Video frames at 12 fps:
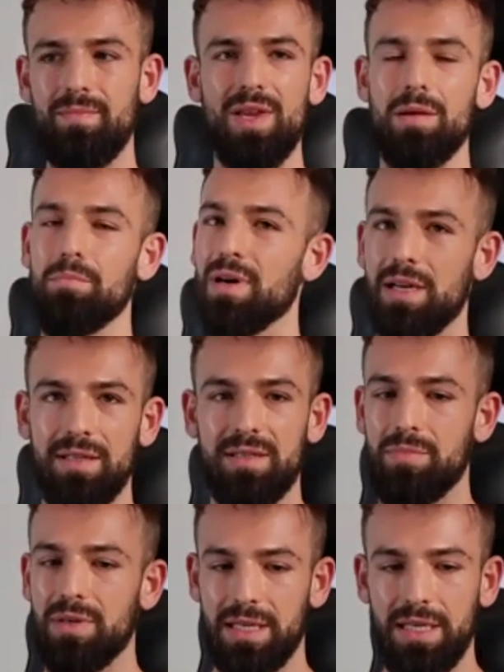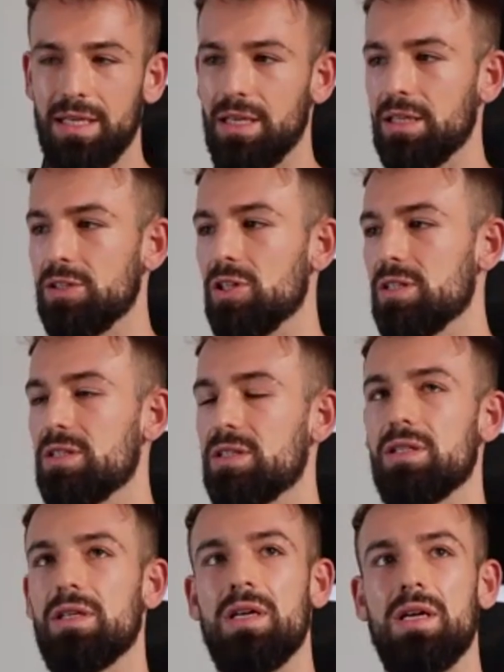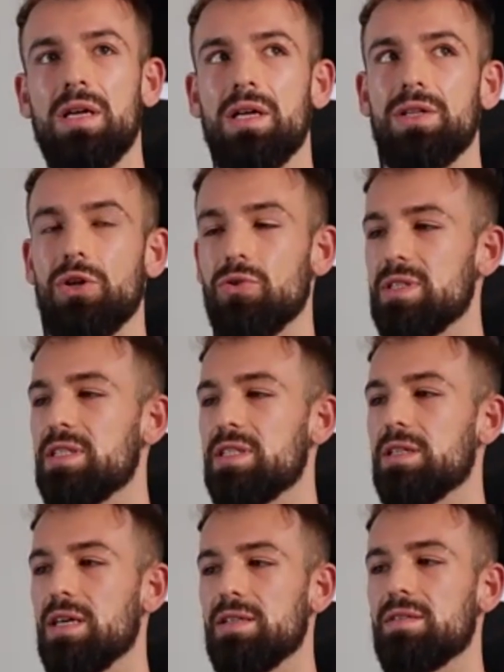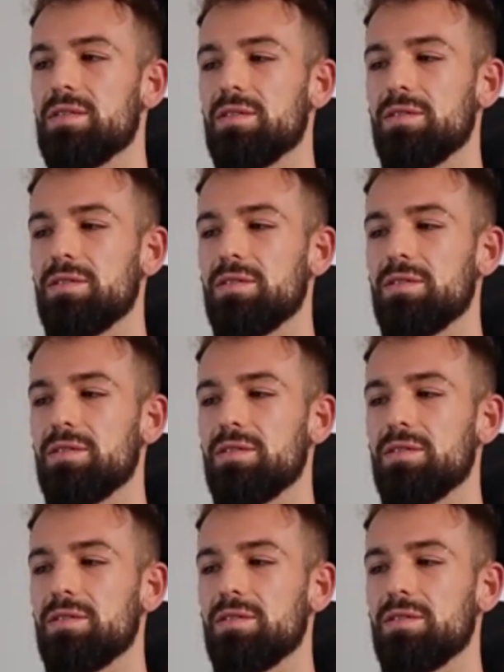But in the beginning, just noticing that